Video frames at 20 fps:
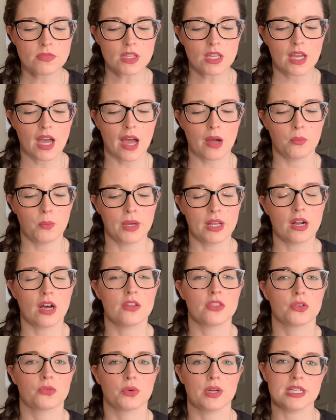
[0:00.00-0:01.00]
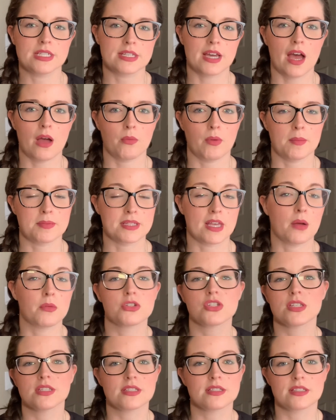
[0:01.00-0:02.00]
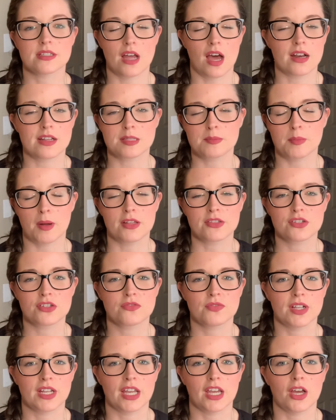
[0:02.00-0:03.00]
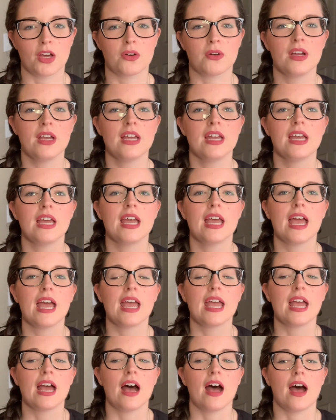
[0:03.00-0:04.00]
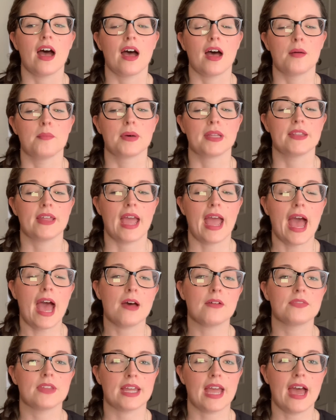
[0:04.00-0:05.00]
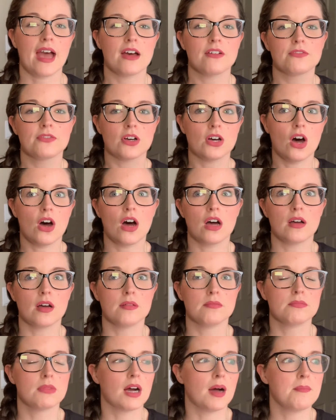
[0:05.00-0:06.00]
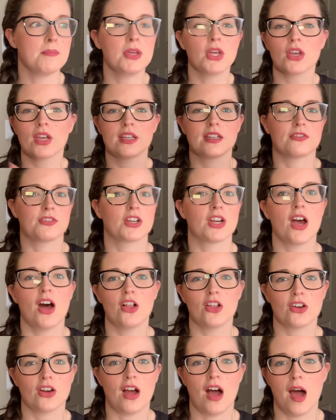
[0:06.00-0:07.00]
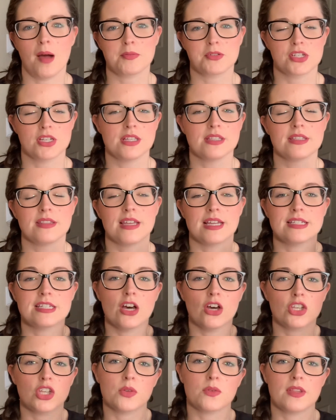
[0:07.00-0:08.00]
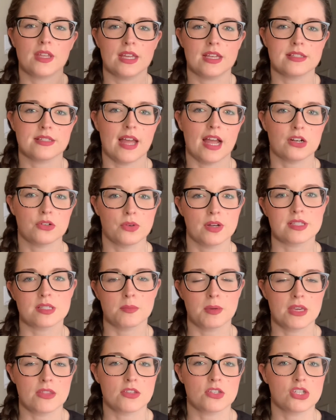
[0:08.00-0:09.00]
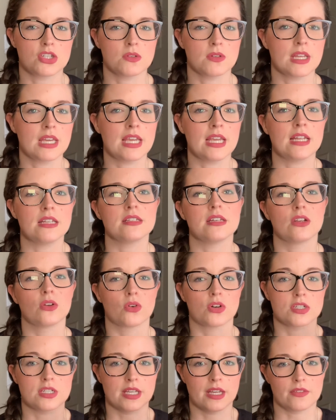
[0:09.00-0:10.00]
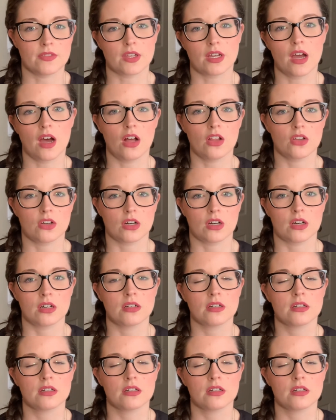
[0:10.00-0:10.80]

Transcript: I went on the RIT Dye website, which this is not a sponsored video, but they have a million different color options, and they tell you the exact recipe that you need in order to get the color